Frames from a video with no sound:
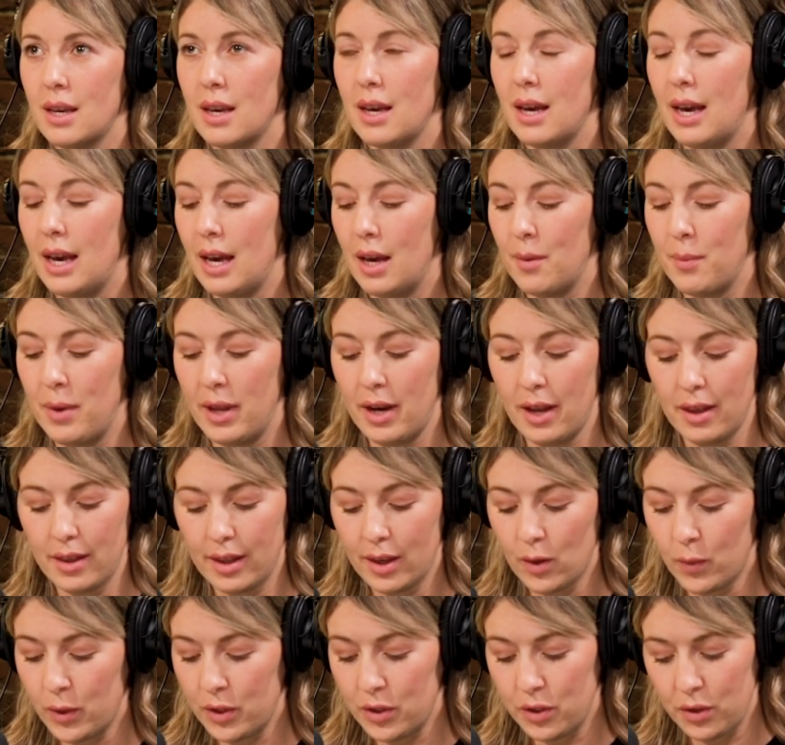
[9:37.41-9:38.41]
And I think
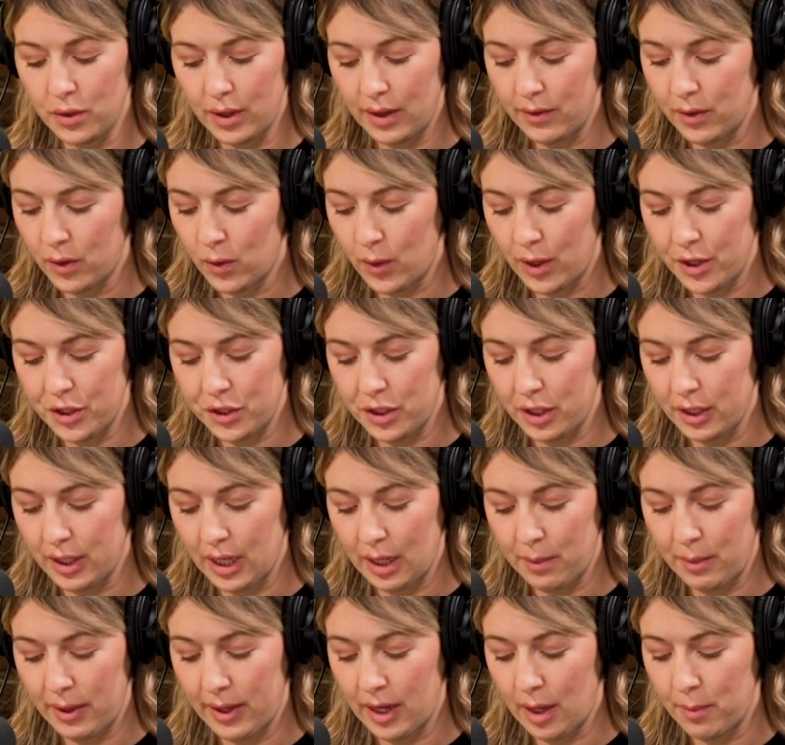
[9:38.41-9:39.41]
we do have a question
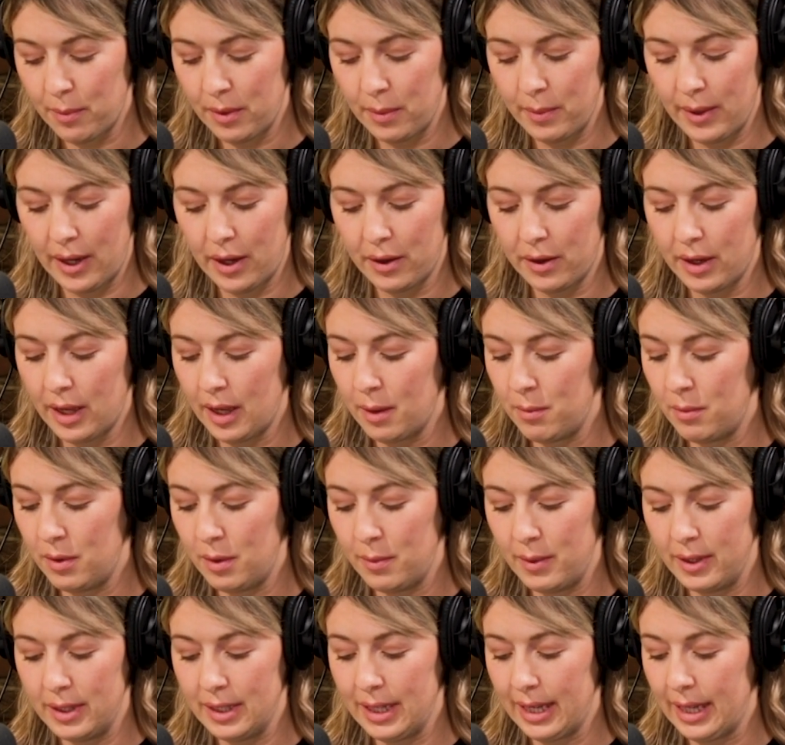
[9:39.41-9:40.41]
coming up about
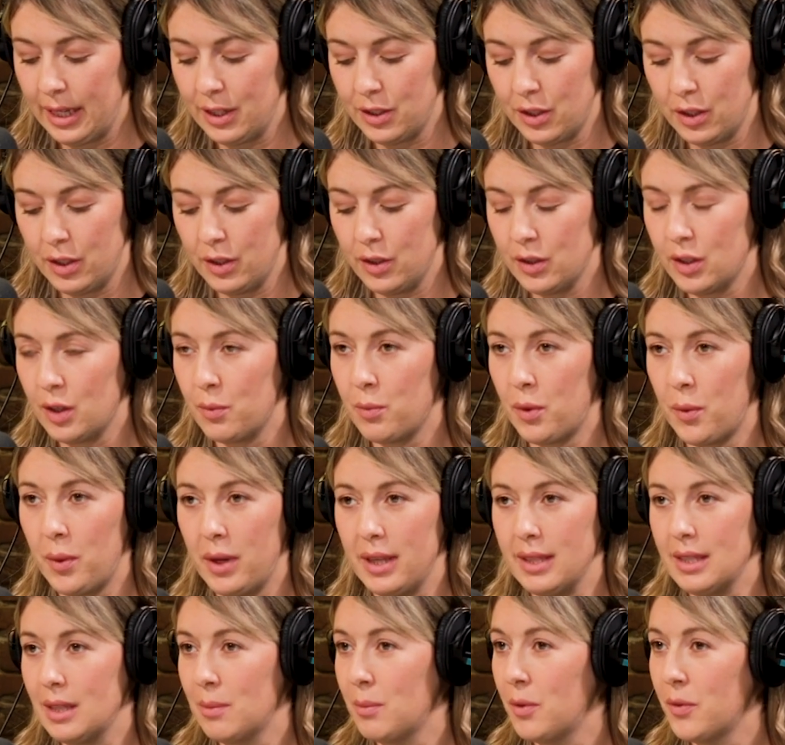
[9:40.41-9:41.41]
implementation. So probably
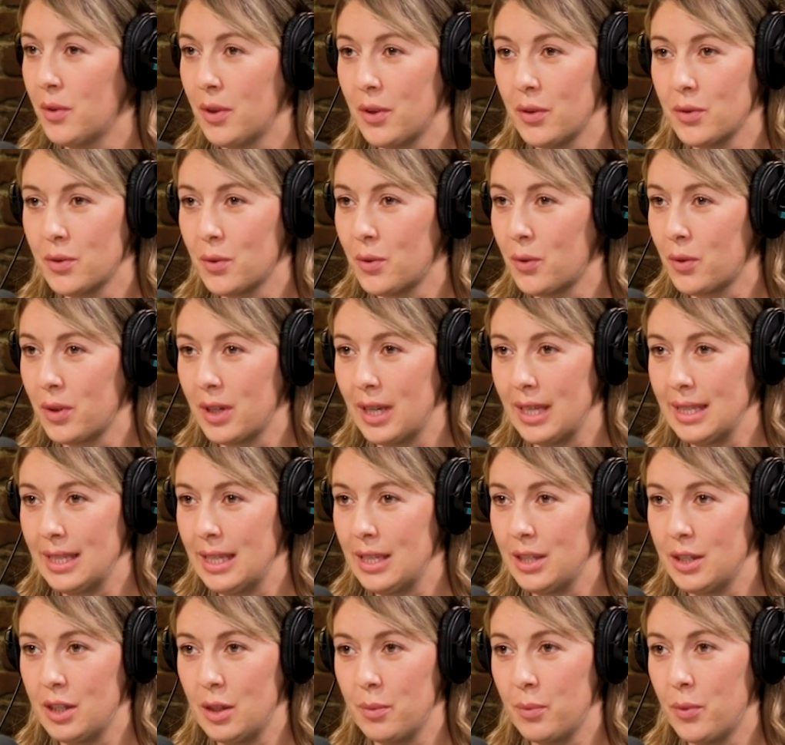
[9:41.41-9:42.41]
some of those
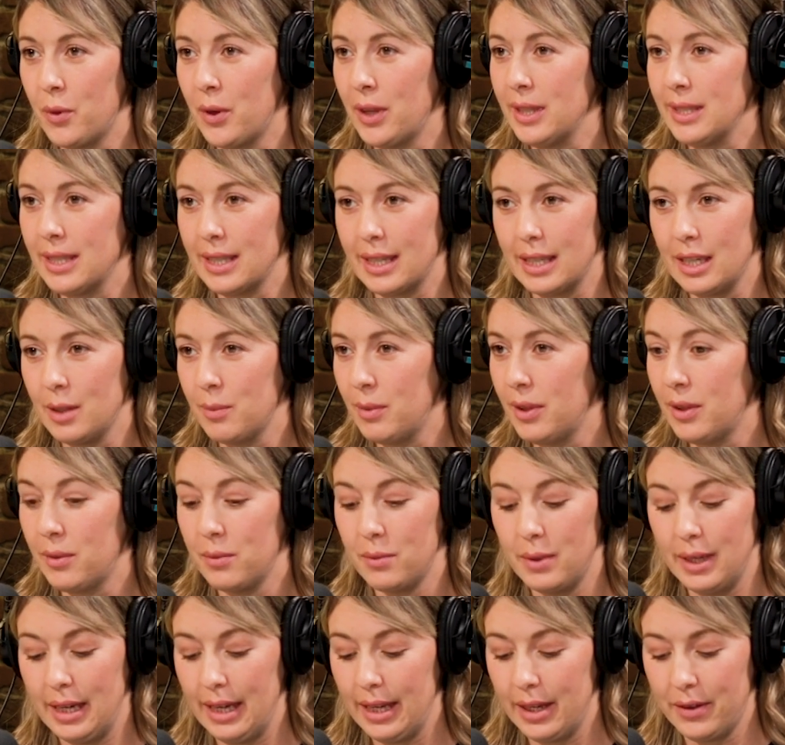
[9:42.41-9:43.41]
organizational points are going to be
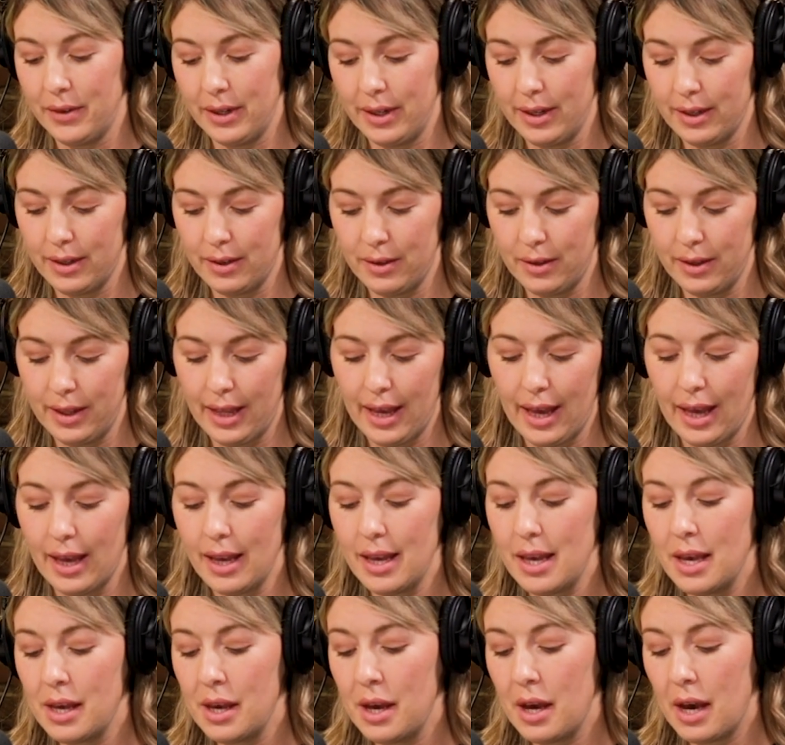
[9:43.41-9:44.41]
really critical there.
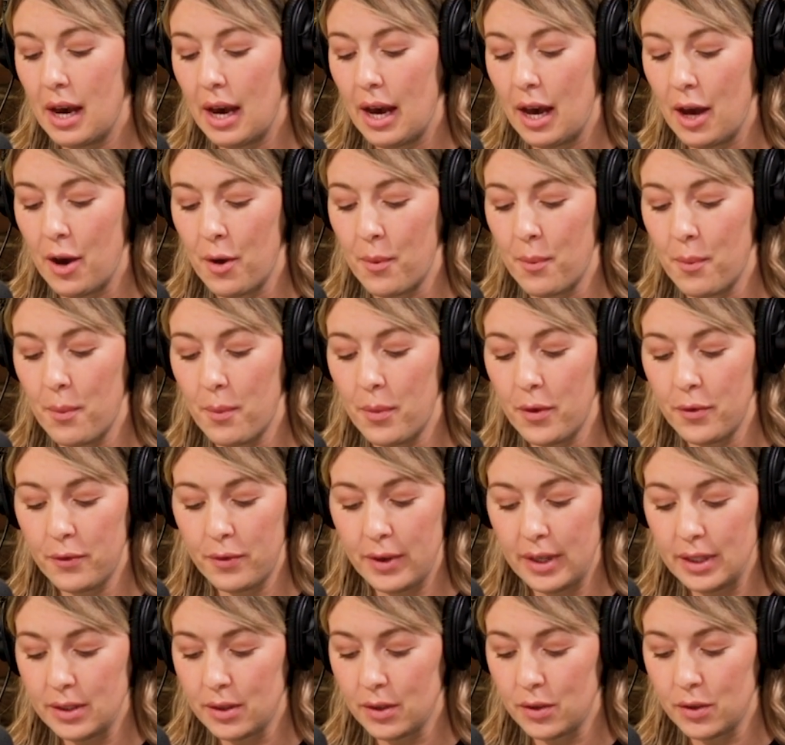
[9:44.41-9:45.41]
But
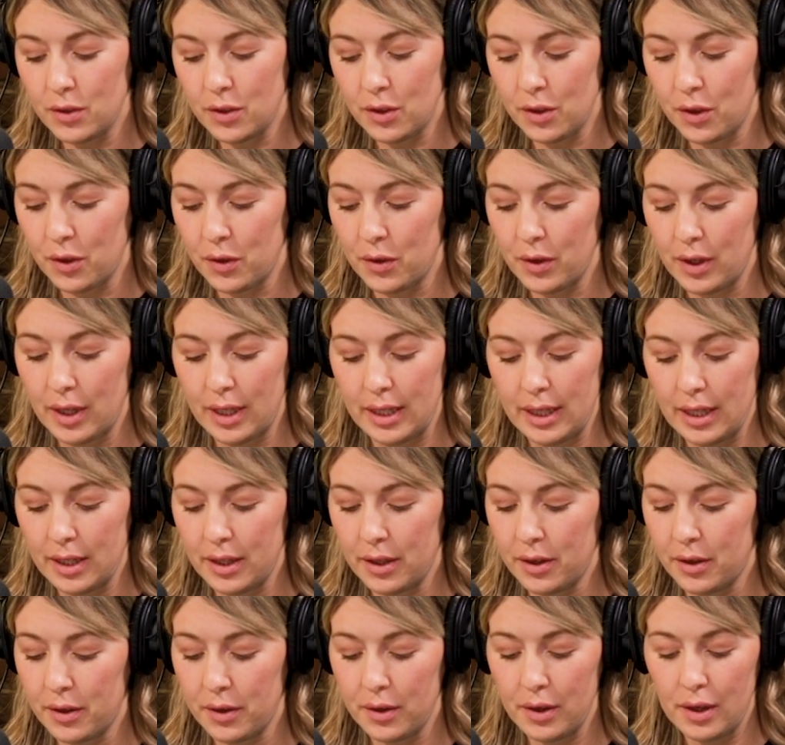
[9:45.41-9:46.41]
first on to
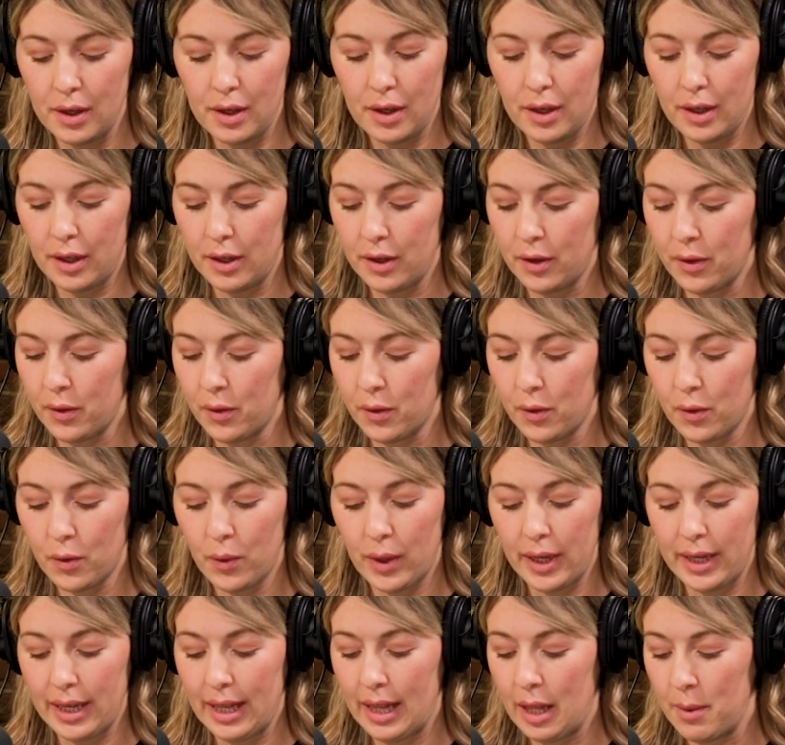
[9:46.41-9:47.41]
another,
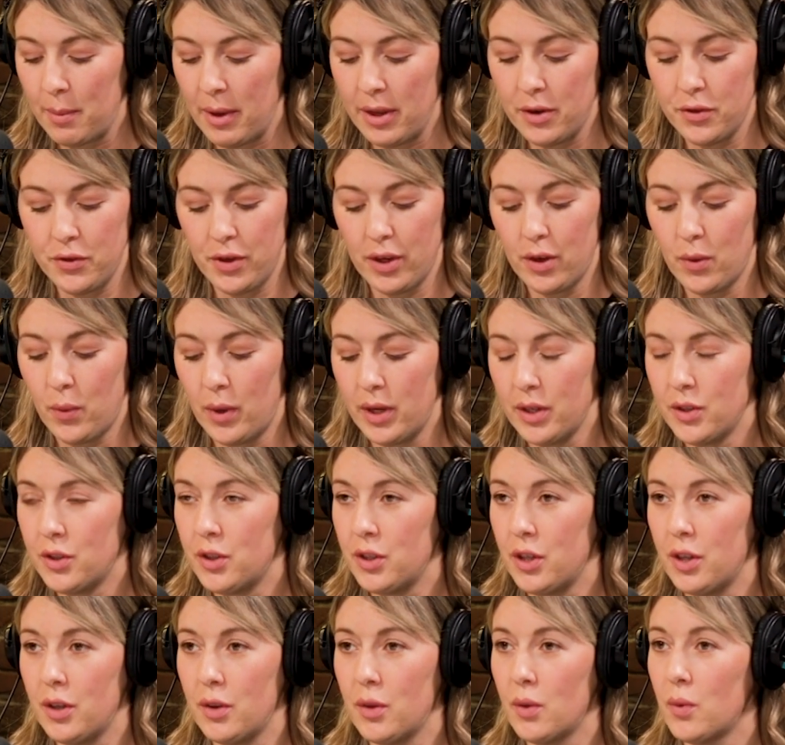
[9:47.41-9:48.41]
quite elementary
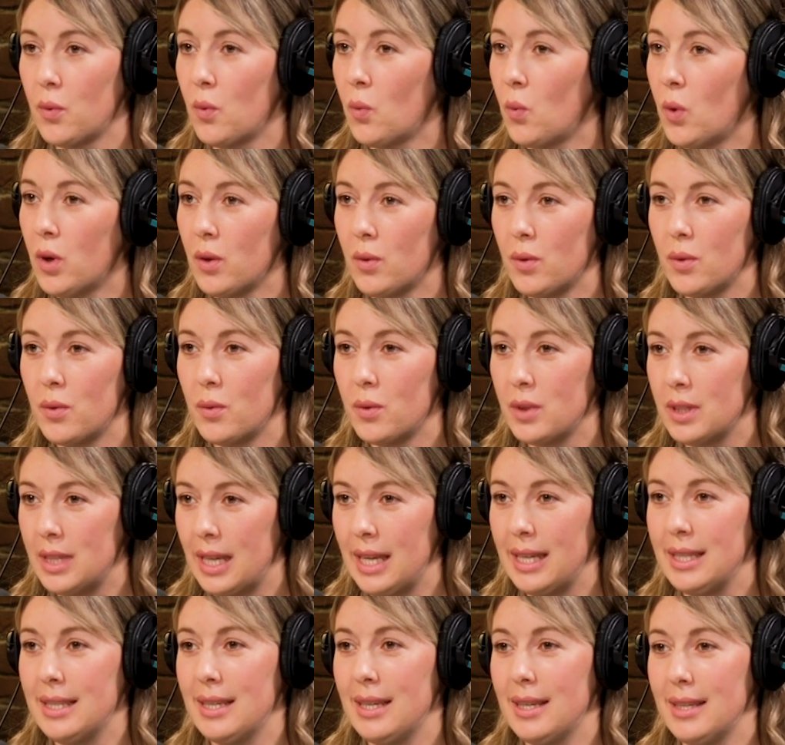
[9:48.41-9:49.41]
question. What
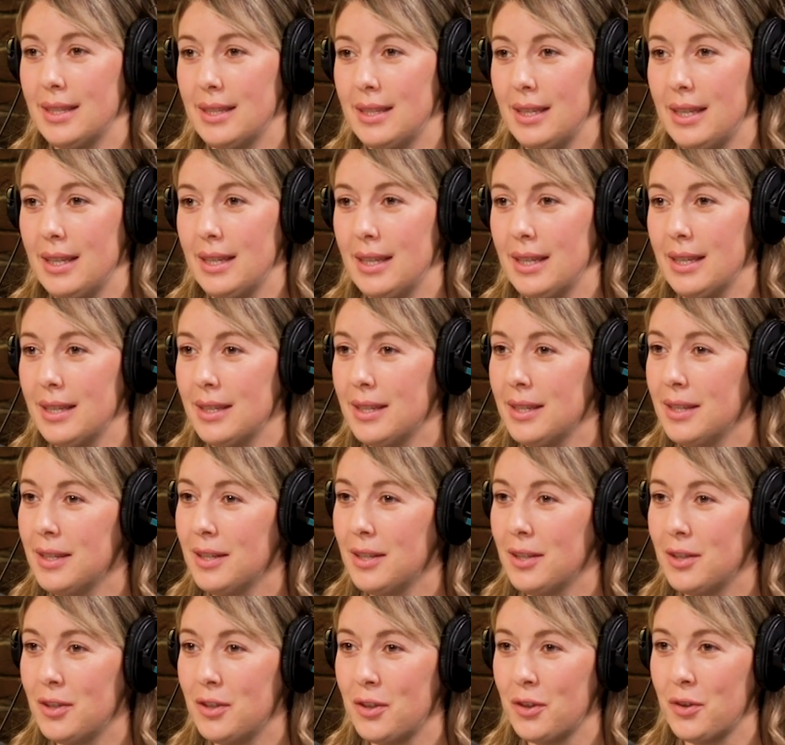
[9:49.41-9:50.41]
data is needed
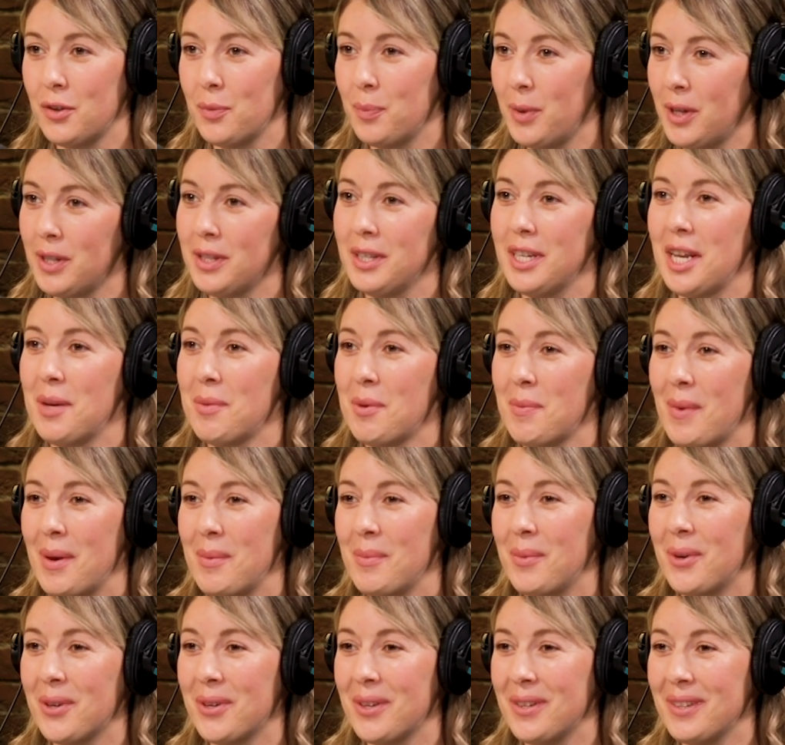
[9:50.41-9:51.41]
to build an MMM
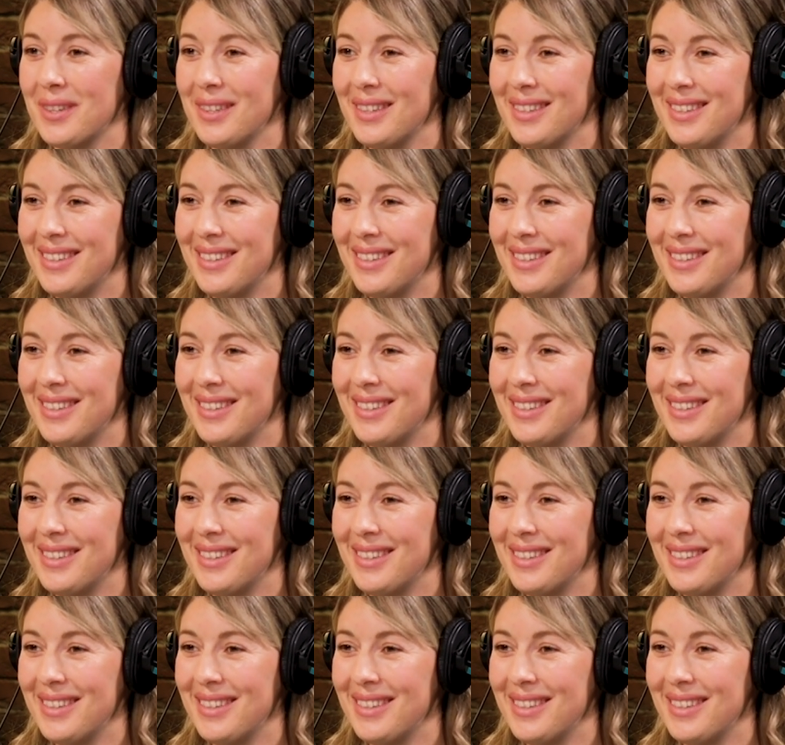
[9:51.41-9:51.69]
model?